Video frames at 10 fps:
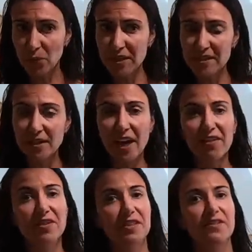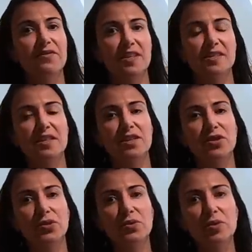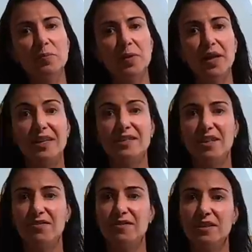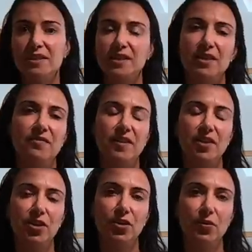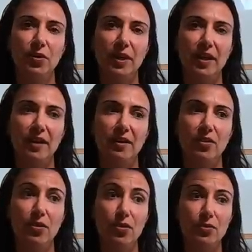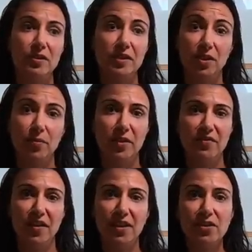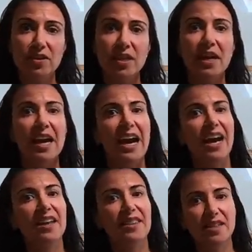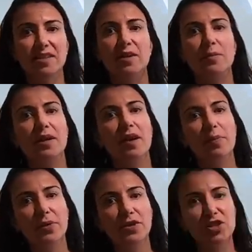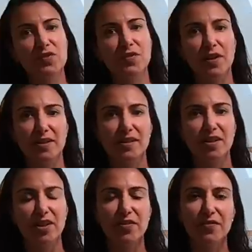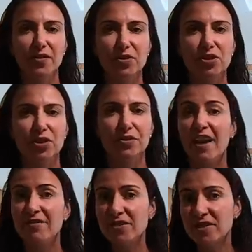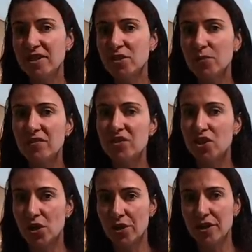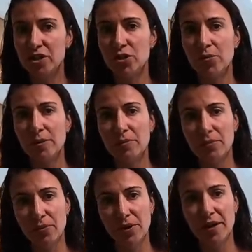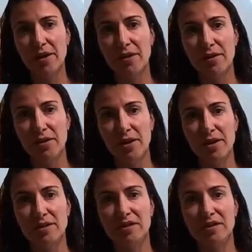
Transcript: we still haven't invested in those, but I definitely see the value in those dehumidifiers, and that's gonna be a purchase for us in the near future. Ever since we've started to employ these